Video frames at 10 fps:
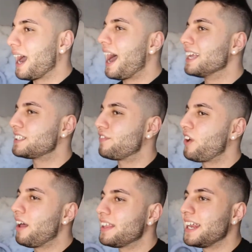guys, if
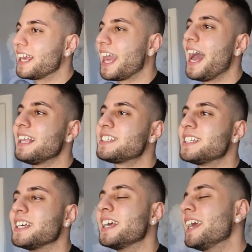y'all didn't catch
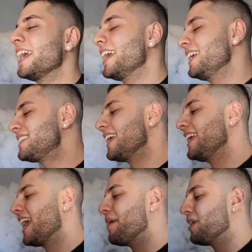it, he said
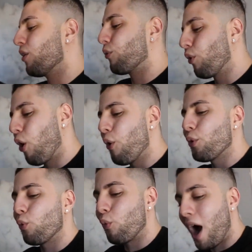he gave me a
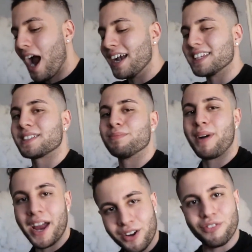Rode wireless
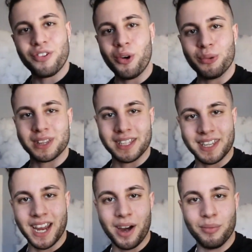microphone with the
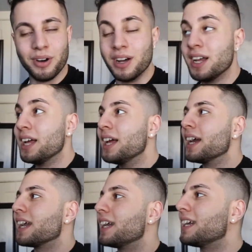camera.
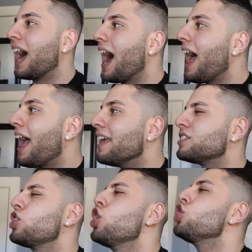
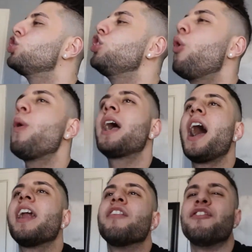Guys, do you know what
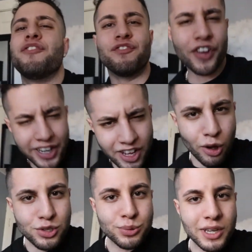kind of
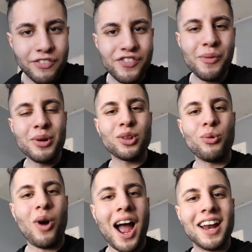videos we can film with a
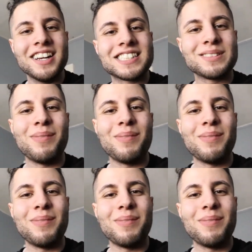wireless